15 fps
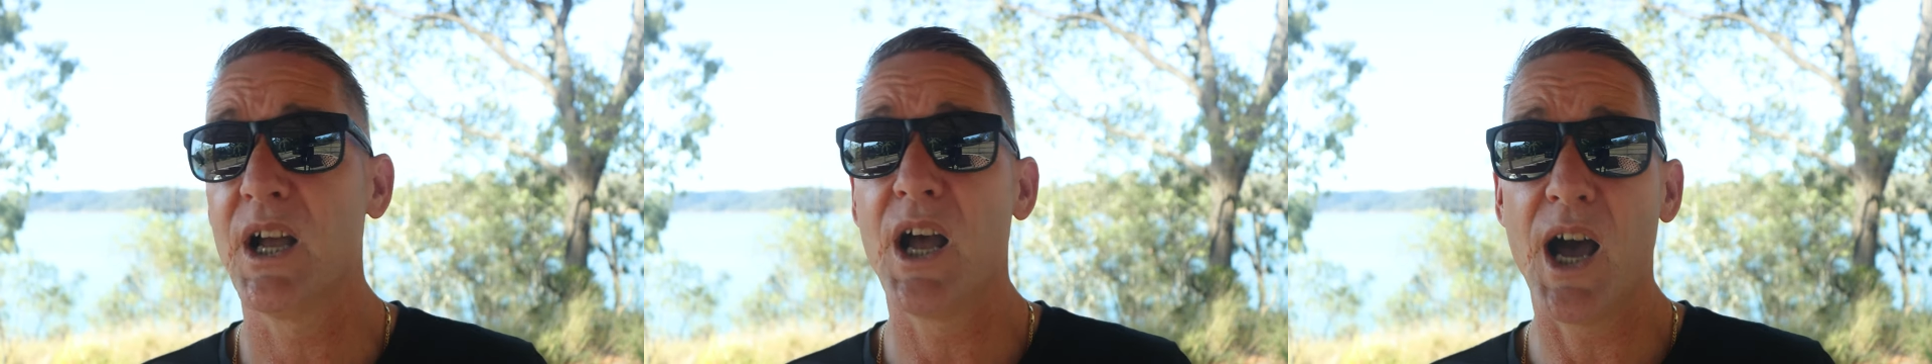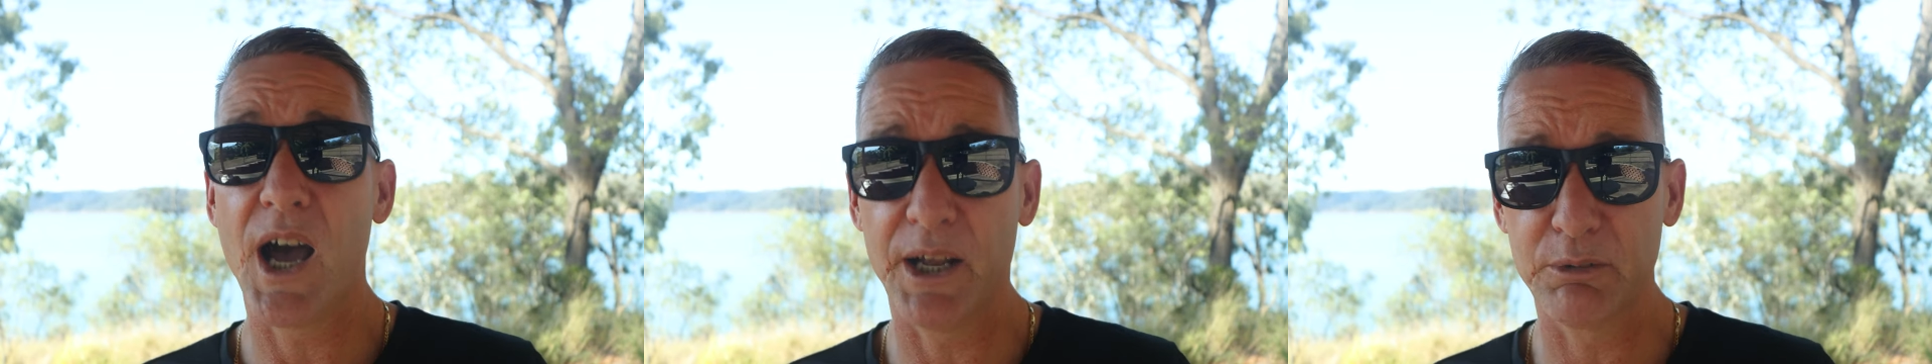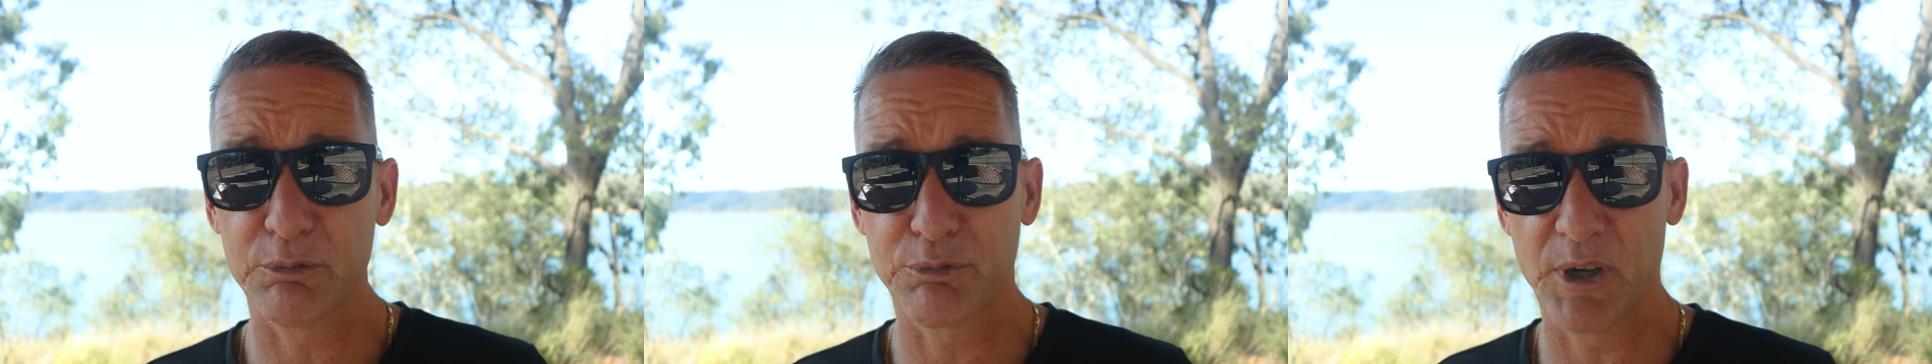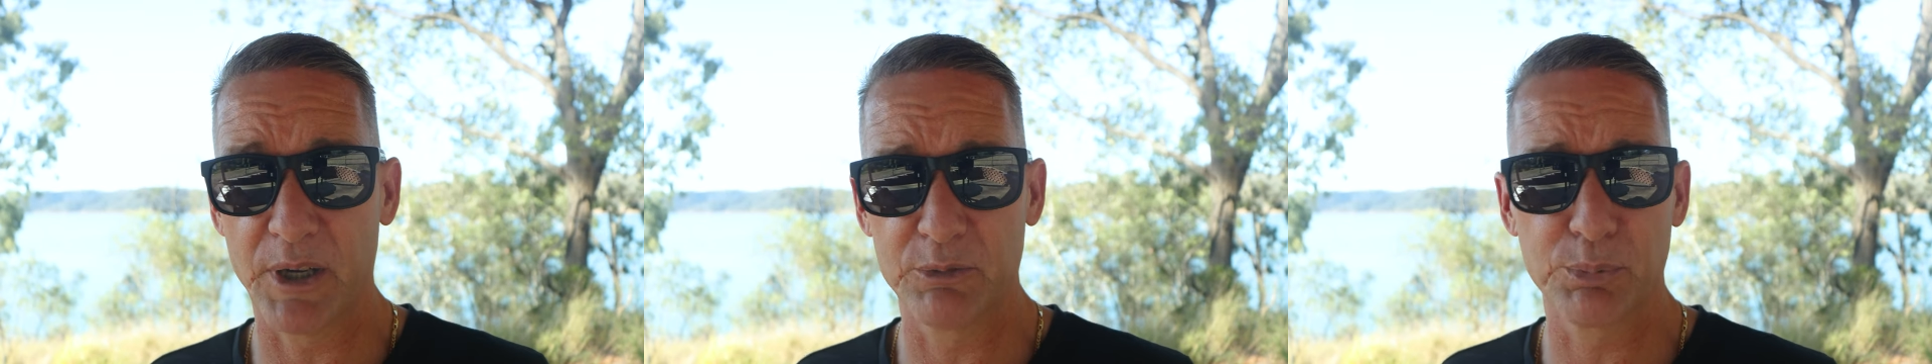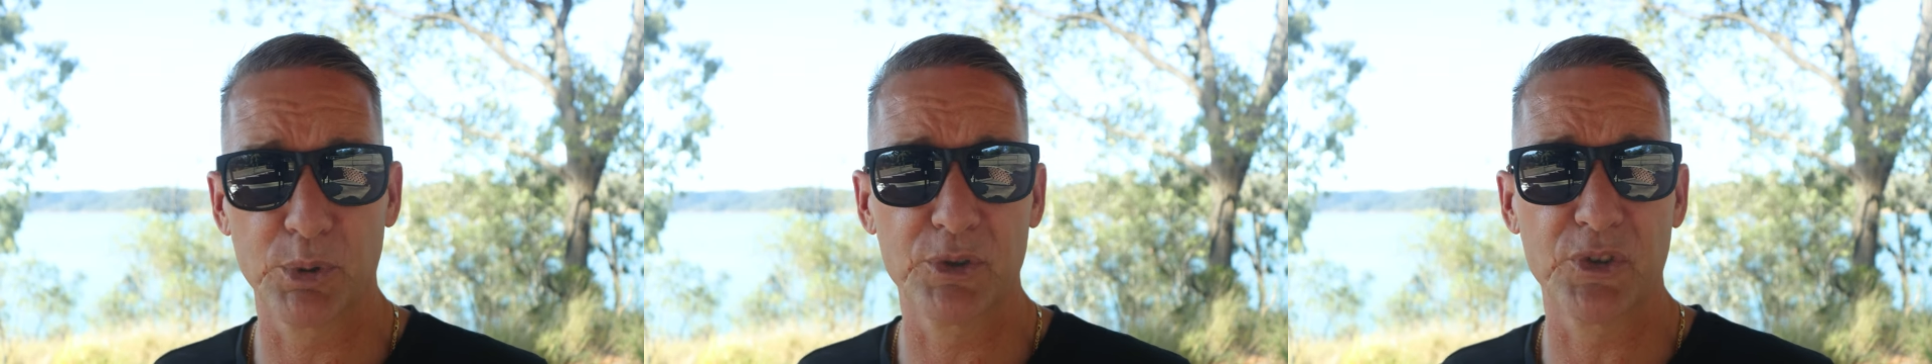100
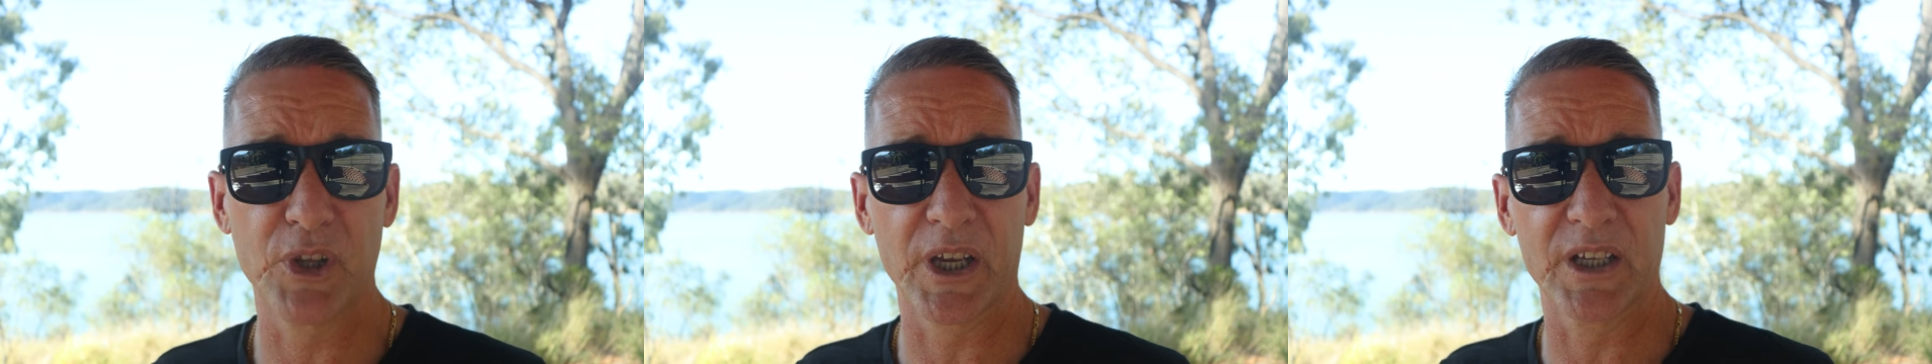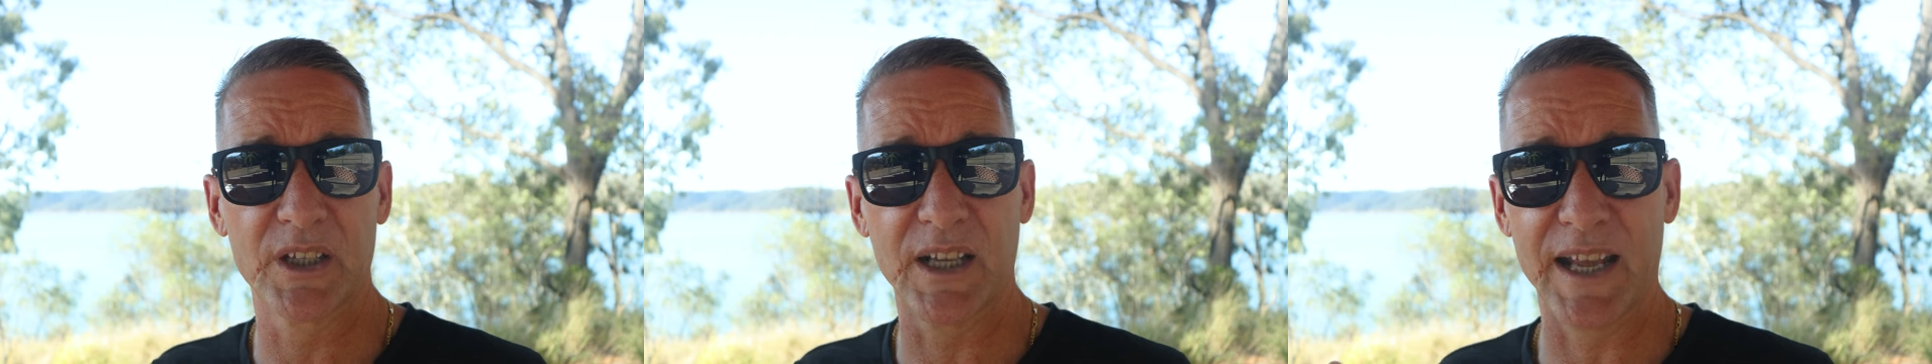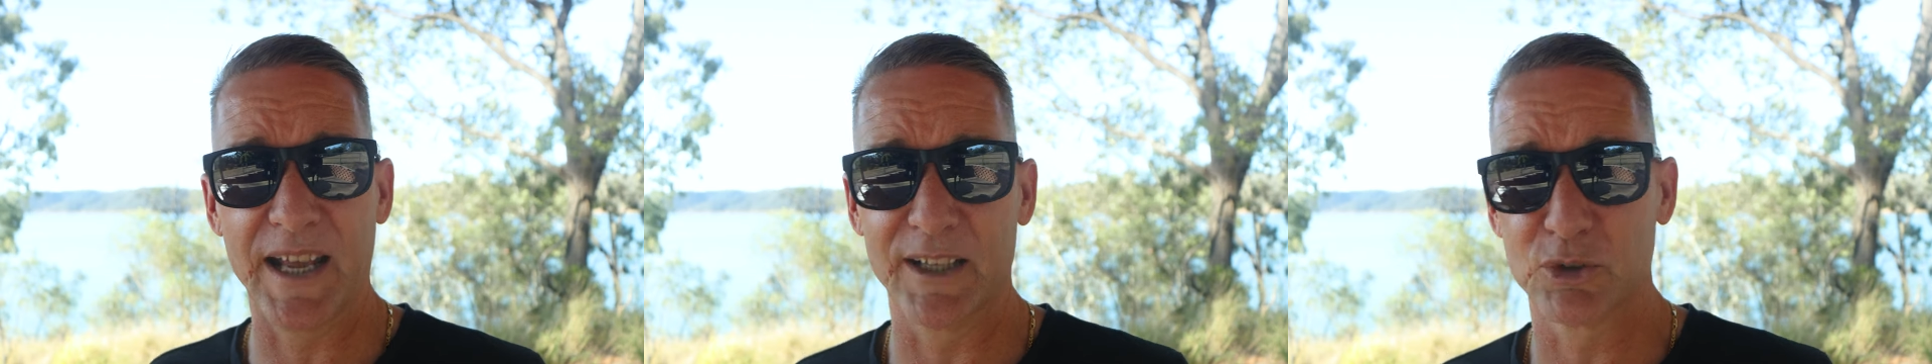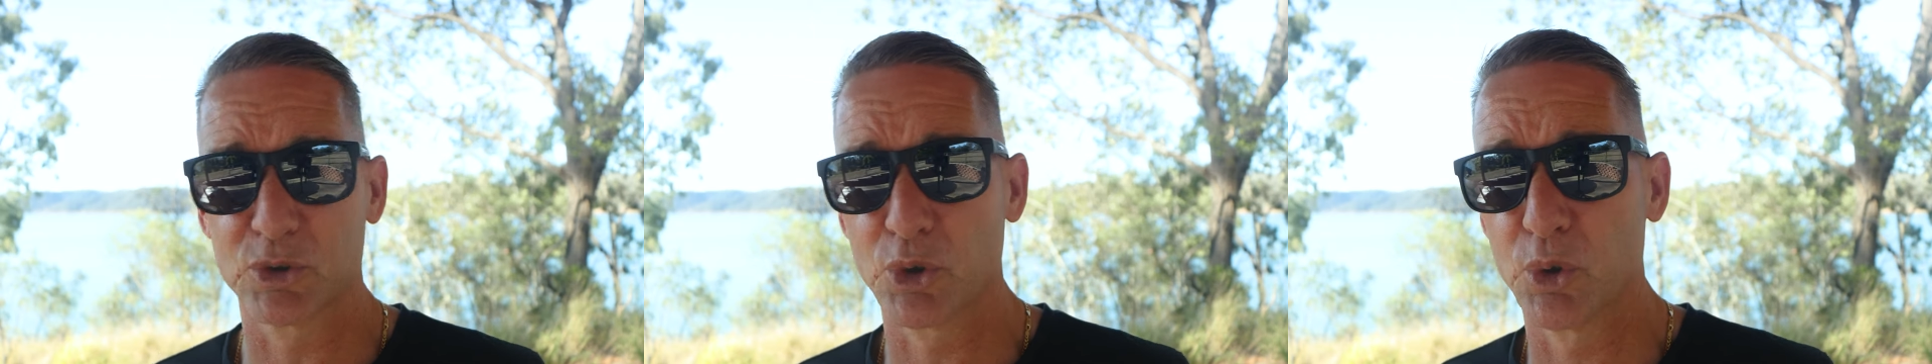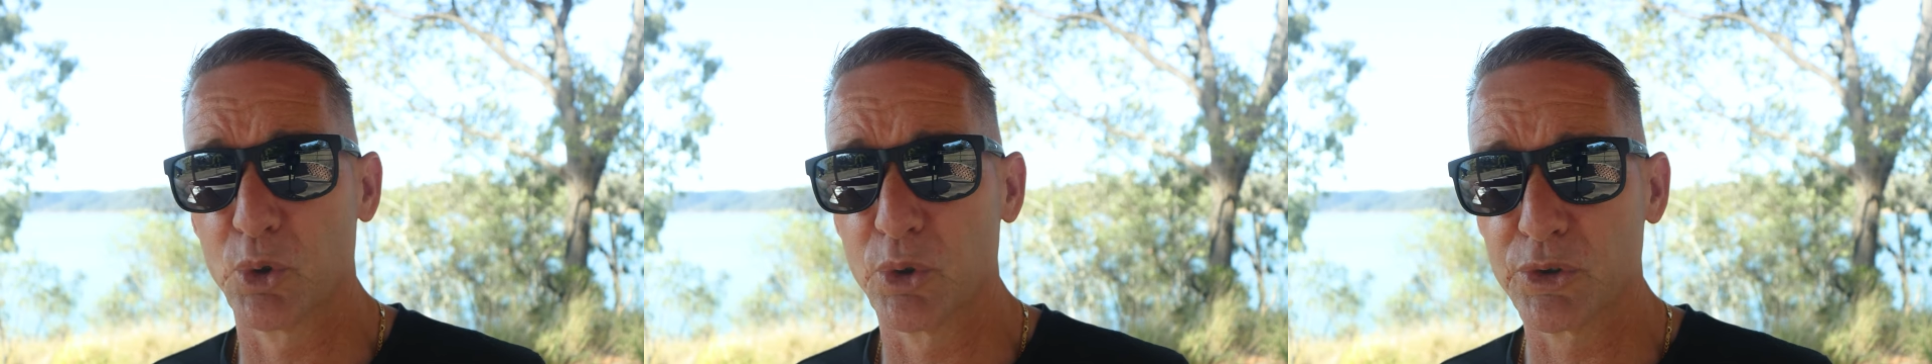frames per second
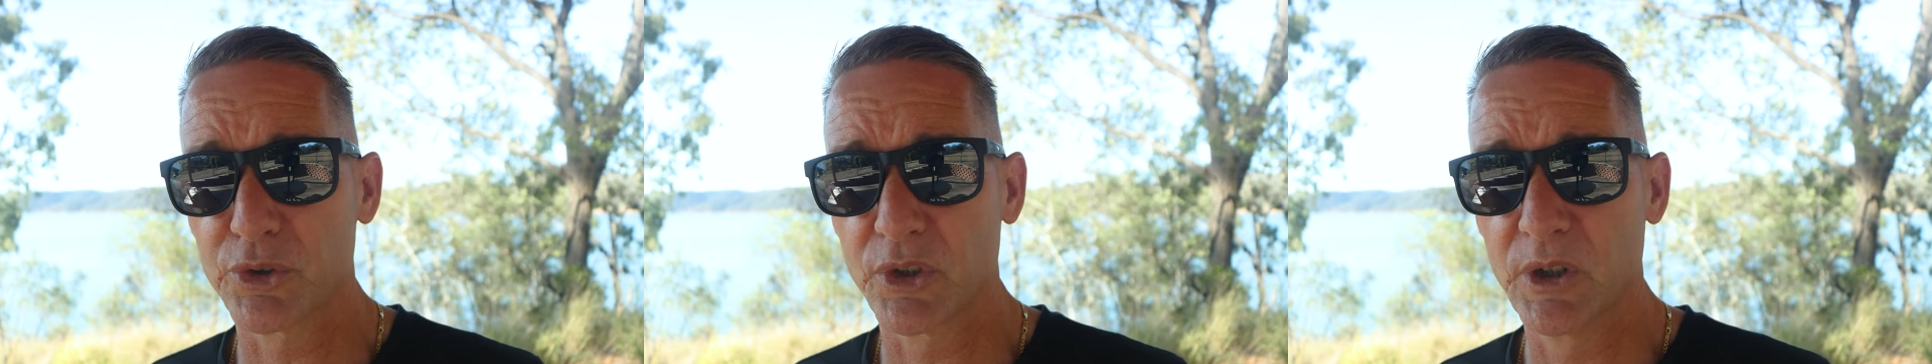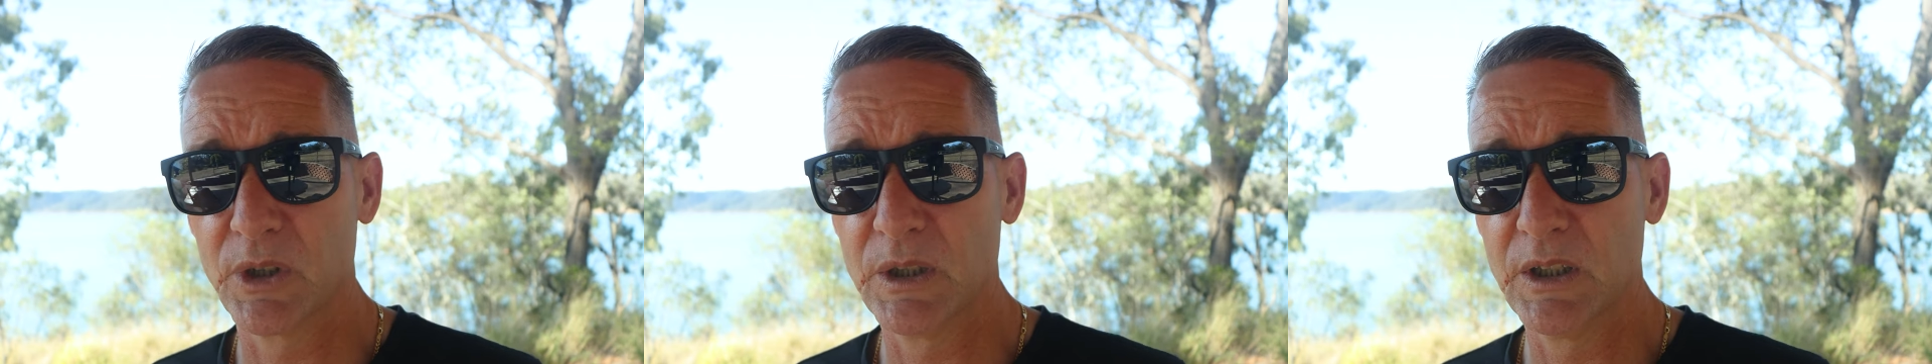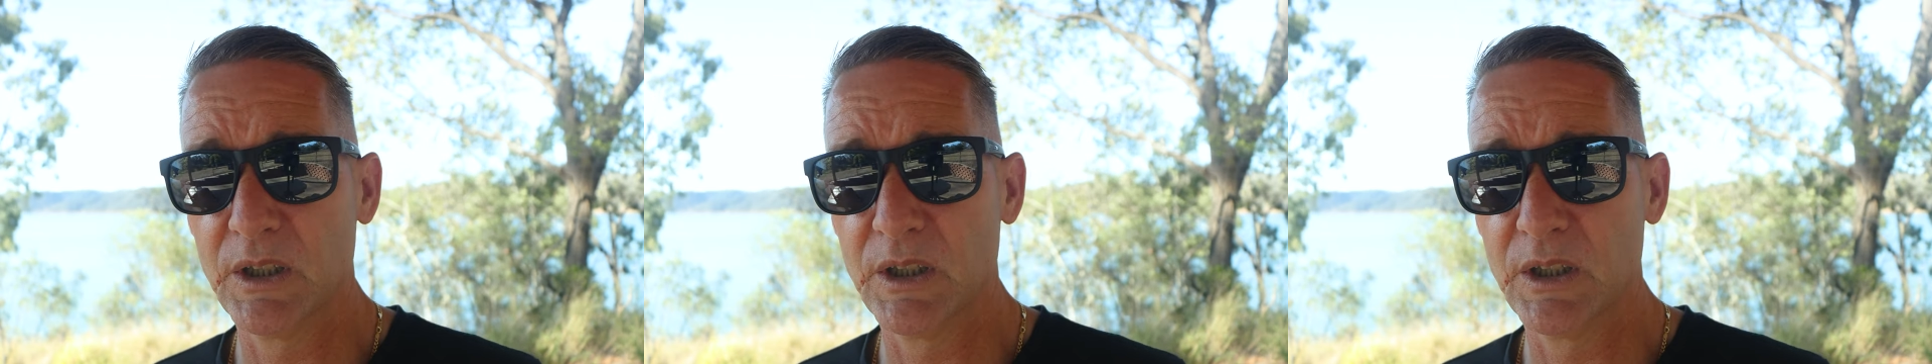outdoors.